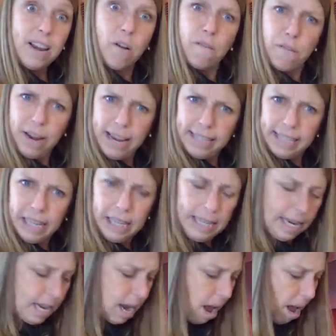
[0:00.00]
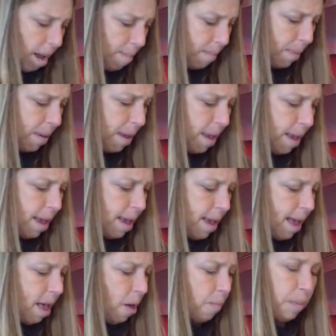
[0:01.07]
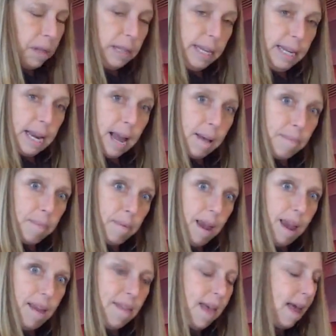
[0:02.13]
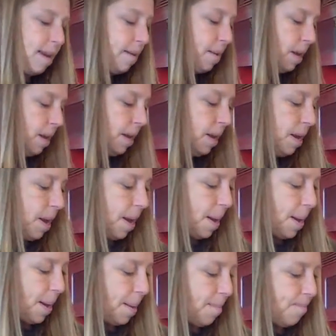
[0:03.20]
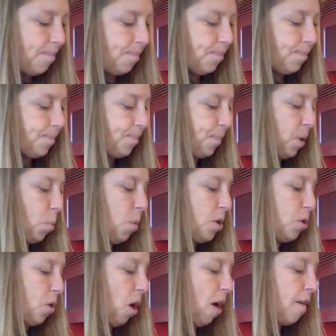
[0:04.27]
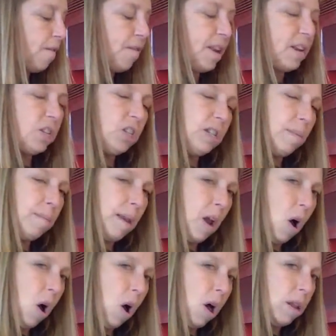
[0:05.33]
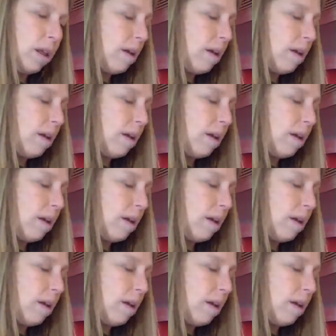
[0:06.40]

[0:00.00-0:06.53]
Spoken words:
Don't forget to clean up, help clean up, and then when you're all finished dipping all